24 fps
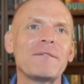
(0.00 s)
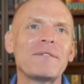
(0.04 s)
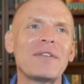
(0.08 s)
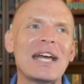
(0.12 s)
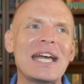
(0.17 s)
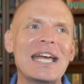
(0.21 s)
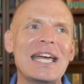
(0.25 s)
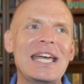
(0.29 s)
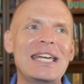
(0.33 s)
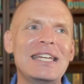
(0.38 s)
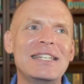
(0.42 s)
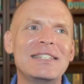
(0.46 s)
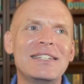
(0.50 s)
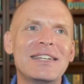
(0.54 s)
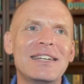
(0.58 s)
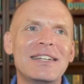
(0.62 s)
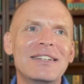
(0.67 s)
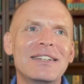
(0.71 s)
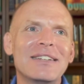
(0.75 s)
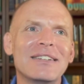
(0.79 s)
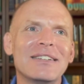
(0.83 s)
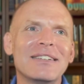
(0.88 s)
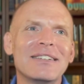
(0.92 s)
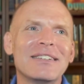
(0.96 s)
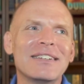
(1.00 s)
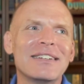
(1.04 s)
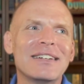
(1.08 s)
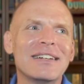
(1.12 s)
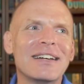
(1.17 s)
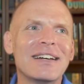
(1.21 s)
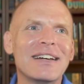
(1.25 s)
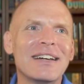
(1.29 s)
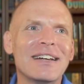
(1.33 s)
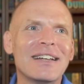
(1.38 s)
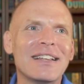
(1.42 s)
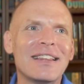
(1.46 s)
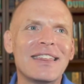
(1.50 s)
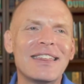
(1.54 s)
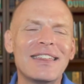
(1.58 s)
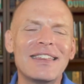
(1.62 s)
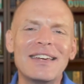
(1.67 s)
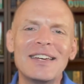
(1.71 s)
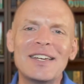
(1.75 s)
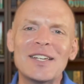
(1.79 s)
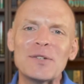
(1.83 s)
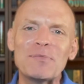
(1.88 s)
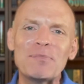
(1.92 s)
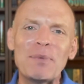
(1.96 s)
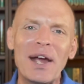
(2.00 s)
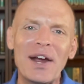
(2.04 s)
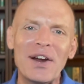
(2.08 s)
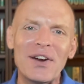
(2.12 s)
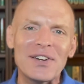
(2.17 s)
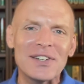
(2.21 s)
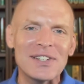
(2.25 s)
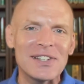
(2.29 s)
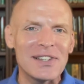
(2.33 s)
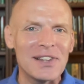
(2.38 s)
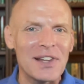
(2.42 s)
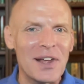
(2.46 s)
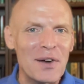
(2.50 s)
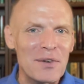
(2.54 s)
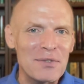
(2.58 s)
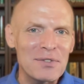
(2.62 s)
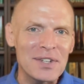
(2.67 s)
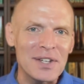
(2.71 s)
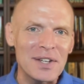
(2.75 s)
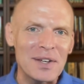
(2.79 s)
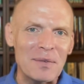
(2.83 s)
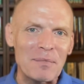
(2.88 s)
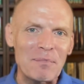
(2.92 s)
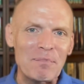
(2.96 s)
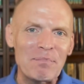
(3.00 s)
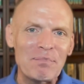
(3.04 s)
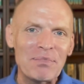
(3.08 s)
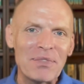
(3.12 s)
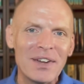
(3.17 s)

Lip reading: he didn't think his parents loved him.